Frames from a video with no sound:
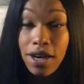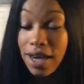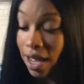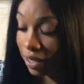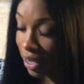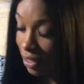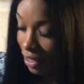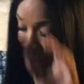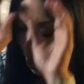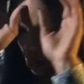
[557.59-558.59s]

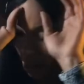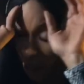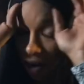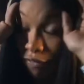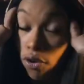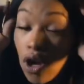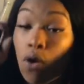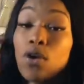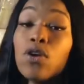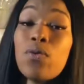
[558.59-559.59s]
$9.99. And if you
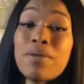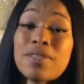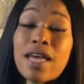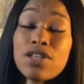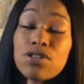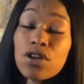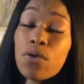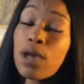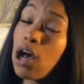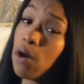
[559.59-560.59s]
go on the website, you know
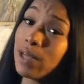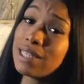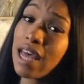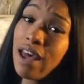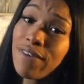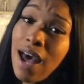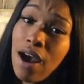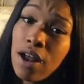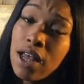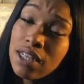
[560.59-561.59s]
we always have
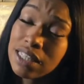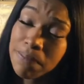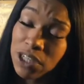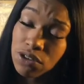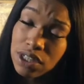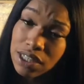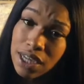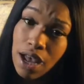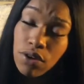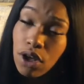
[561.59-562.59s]
our special
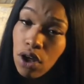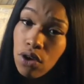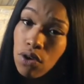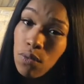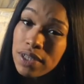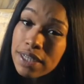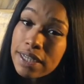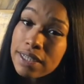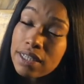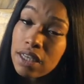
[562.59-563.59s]
discount code, which
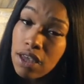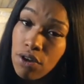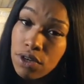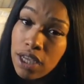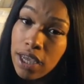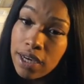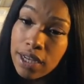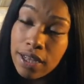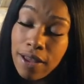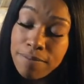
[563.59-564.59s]
is Yoni, and
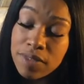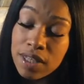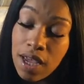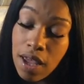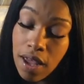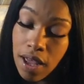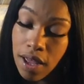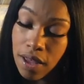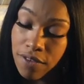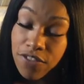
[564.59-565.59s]
it comes
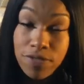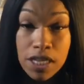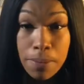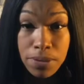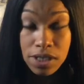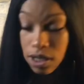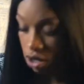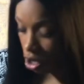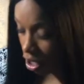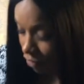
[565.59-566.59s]
15%
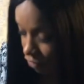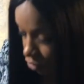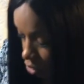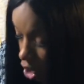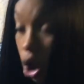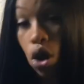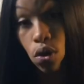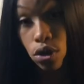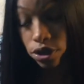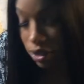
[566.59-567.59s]
off for
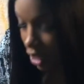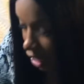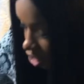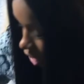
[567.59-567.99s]
all orders at